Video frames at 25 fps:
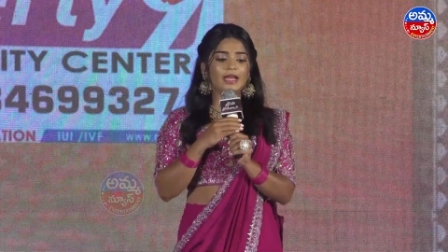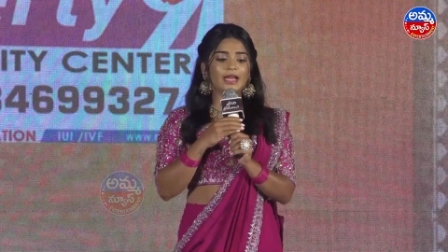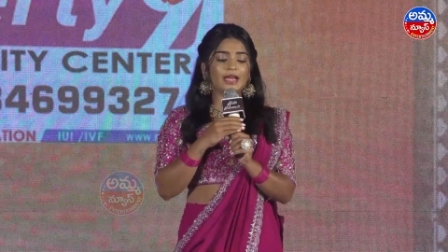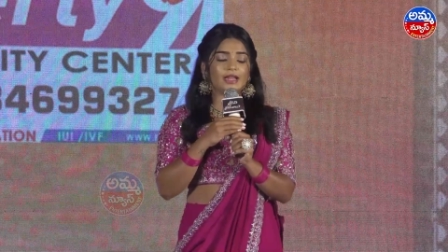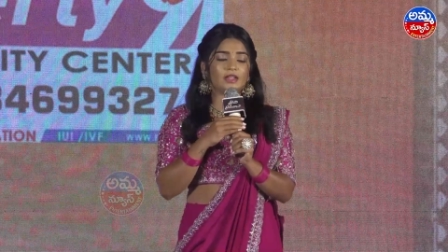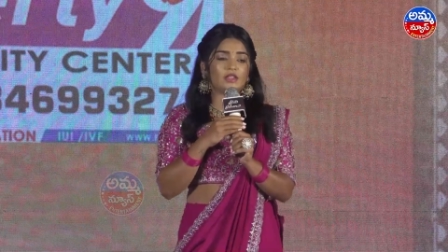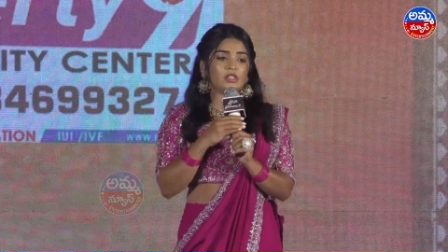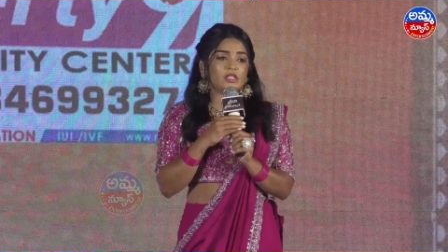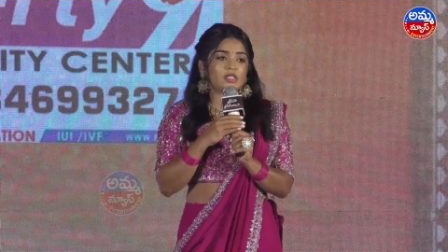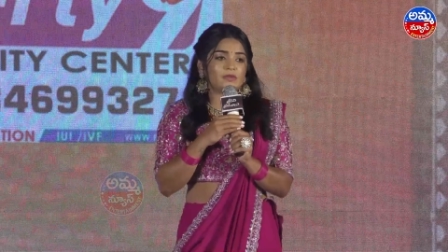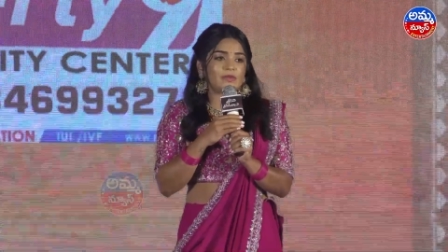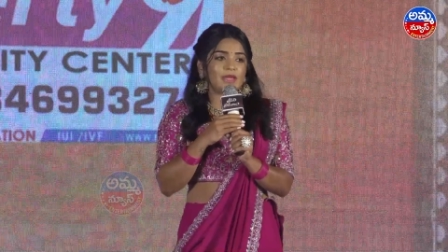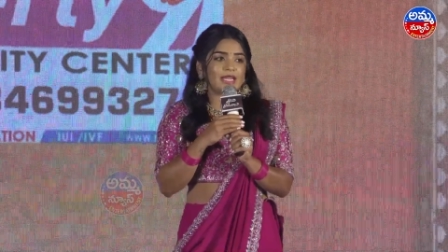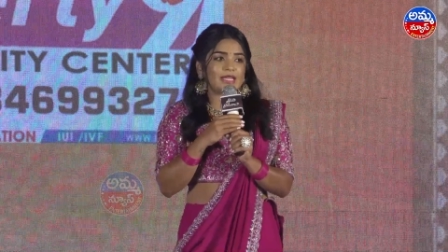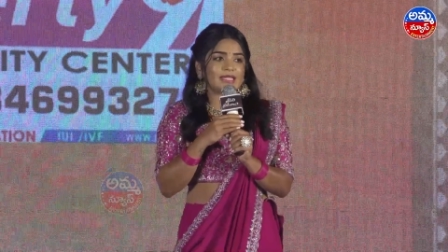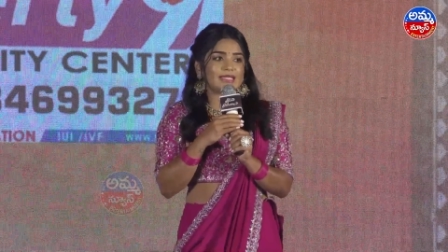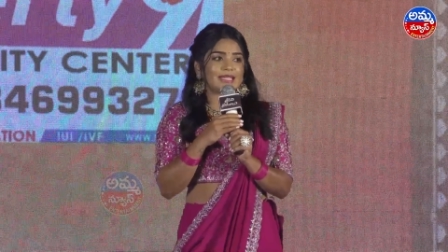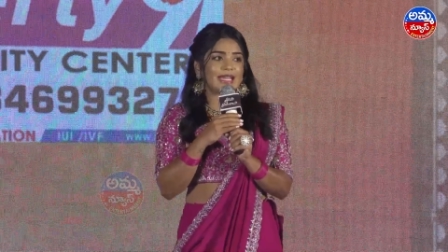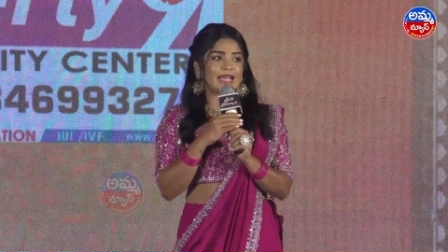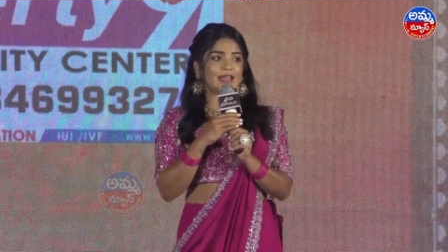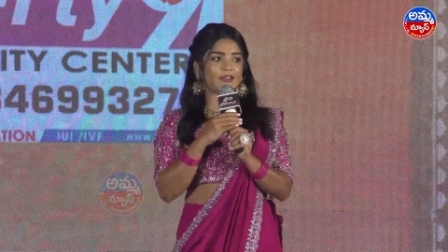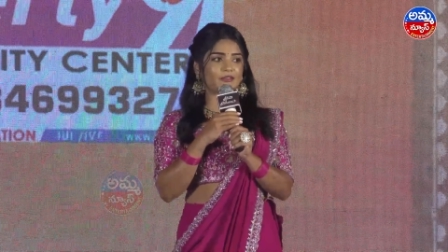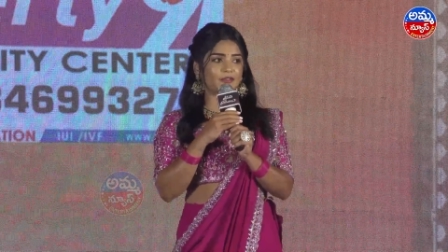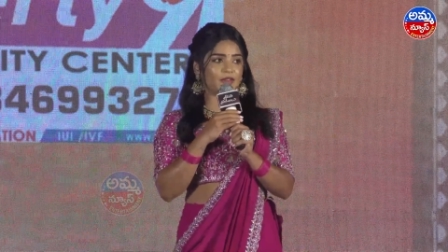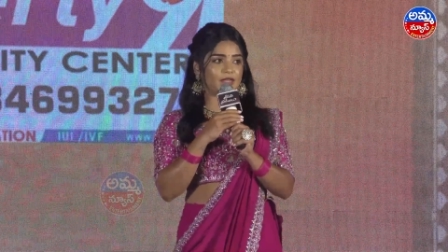It just makes
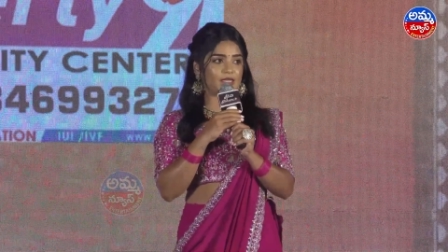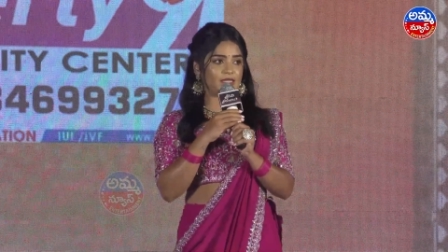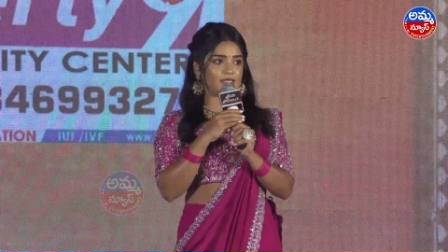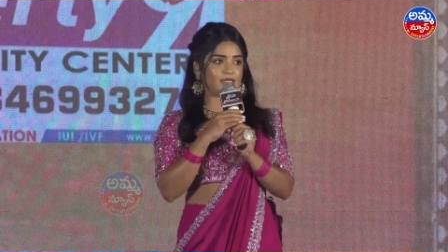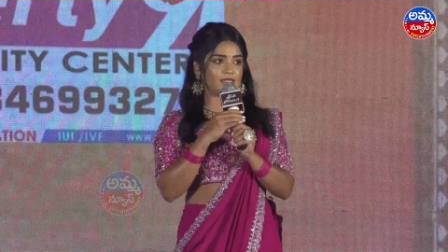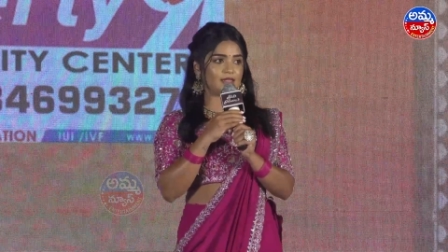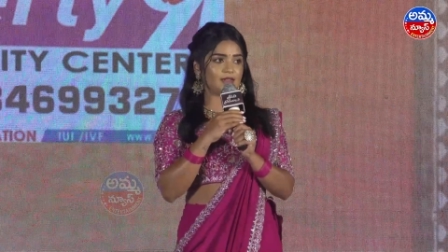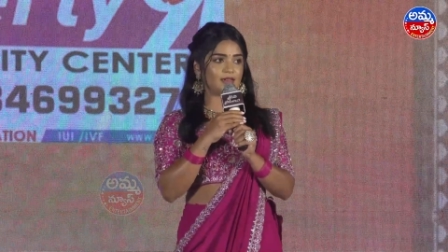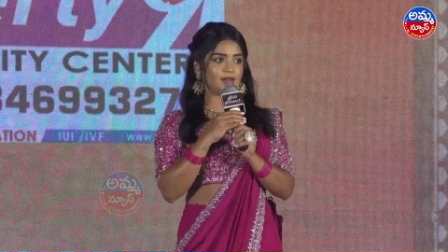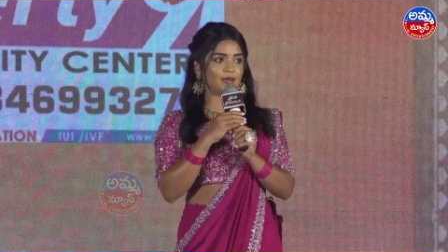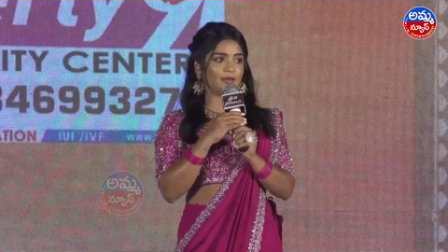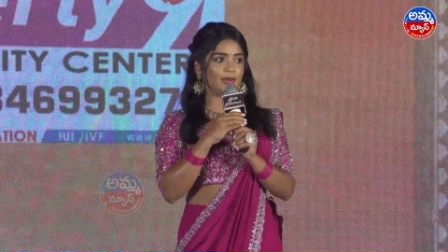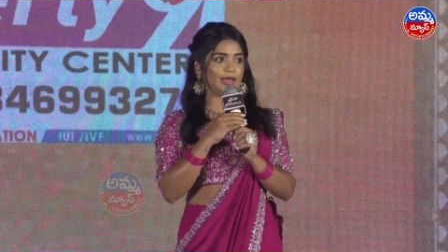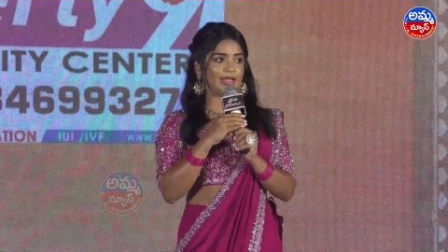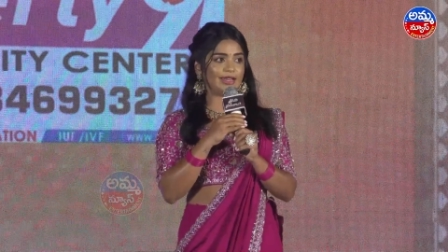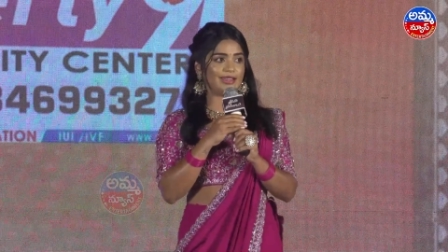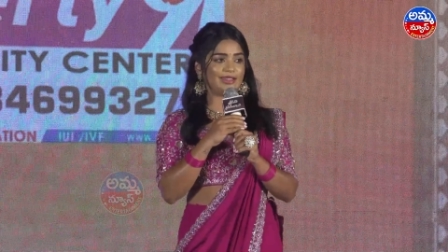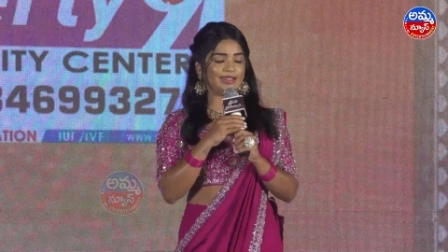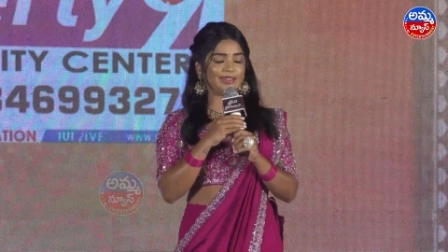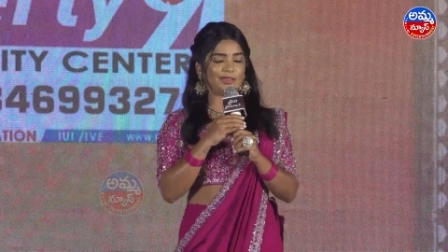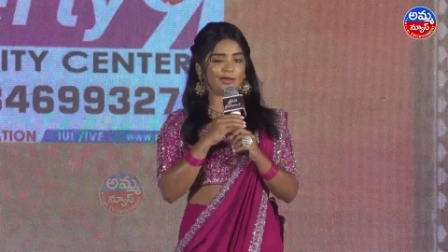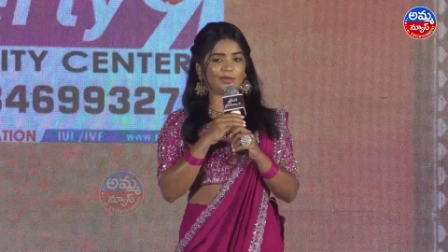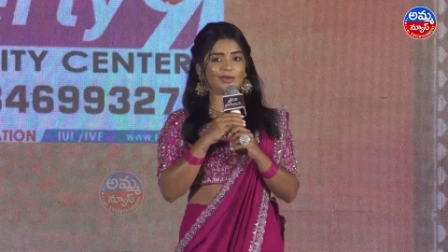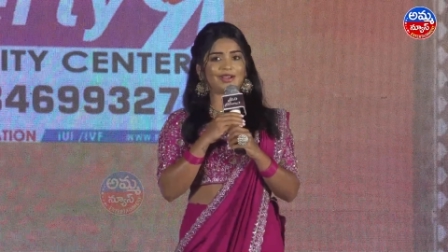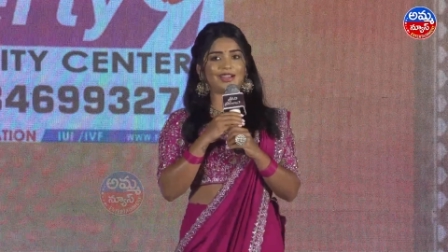life easier
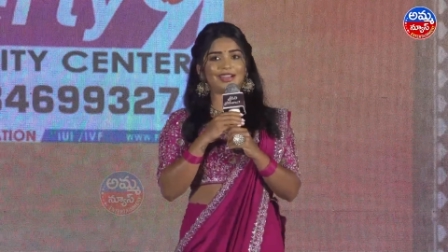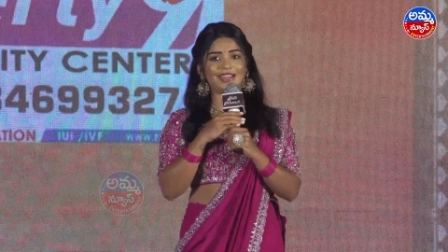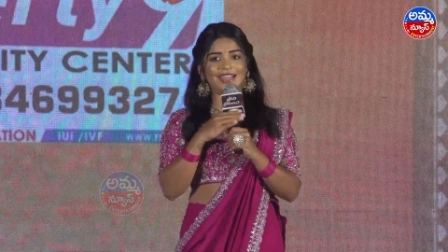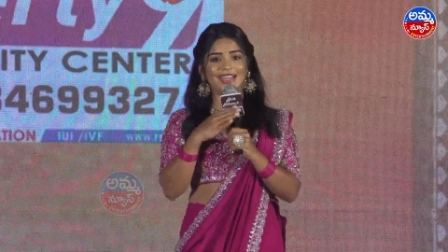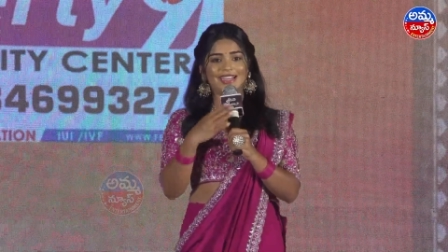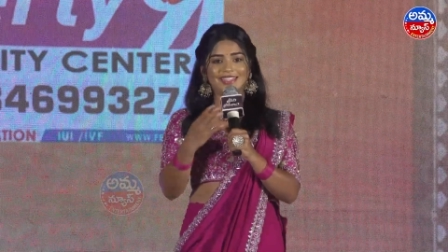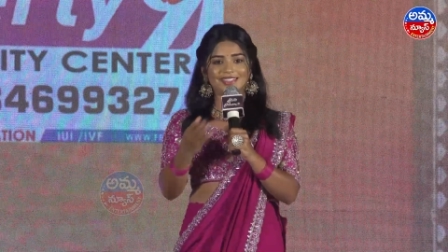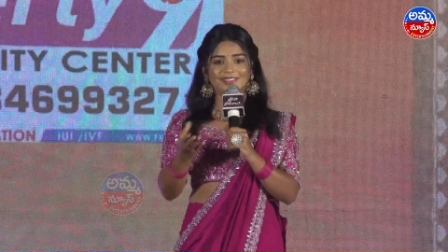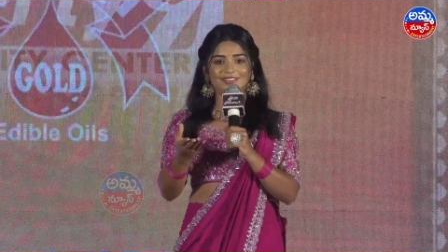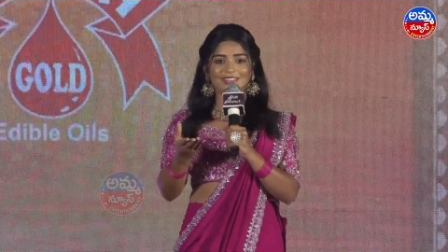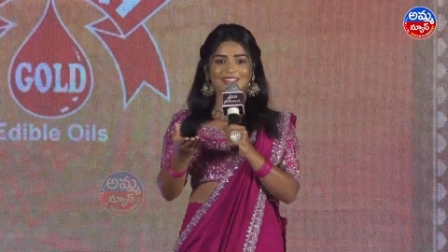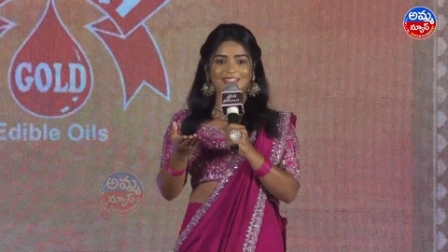when you connect